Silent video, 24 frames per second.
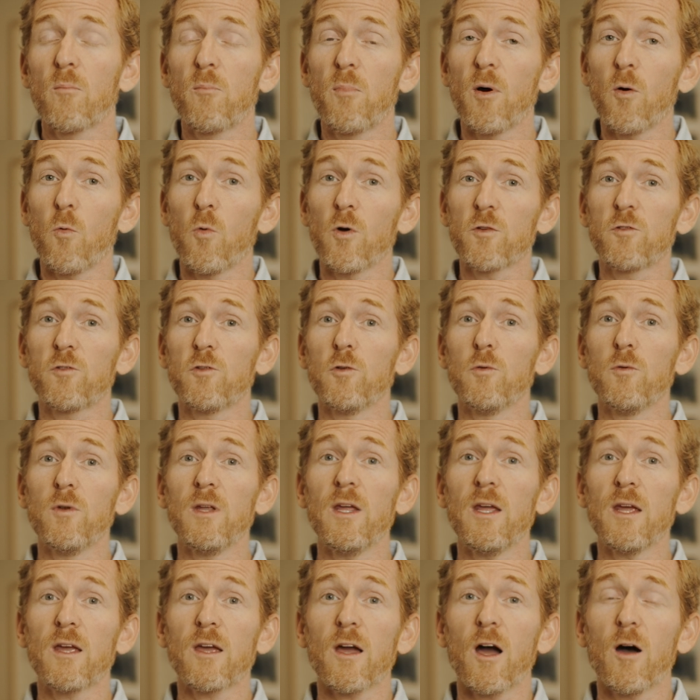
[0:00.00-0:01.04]
But what's
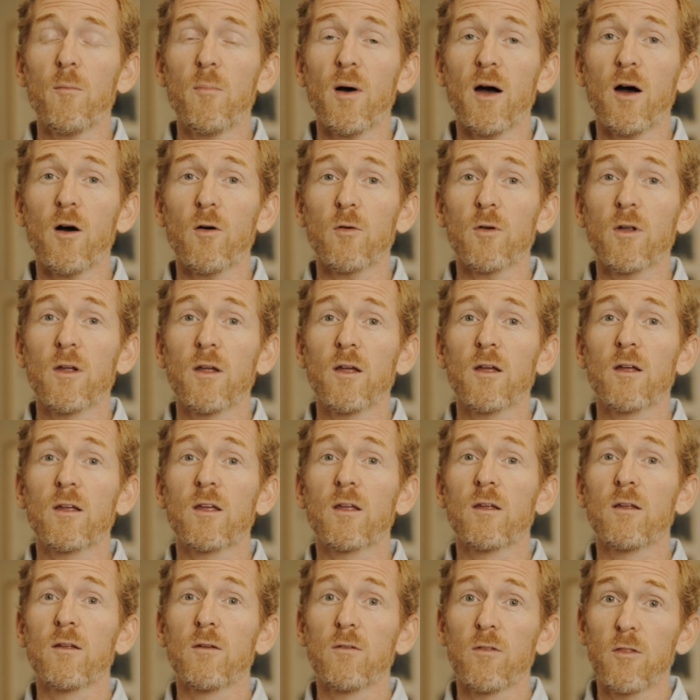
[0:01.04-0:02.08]
unique about
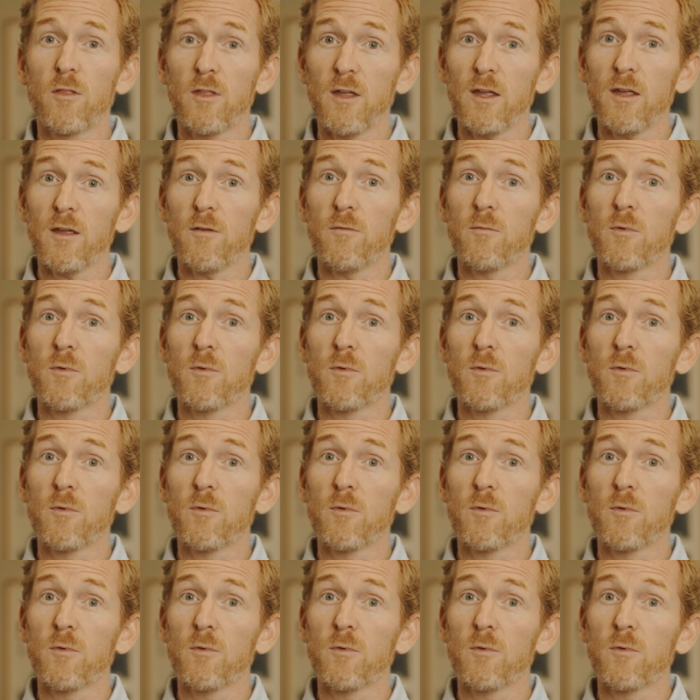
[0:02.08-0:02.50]
the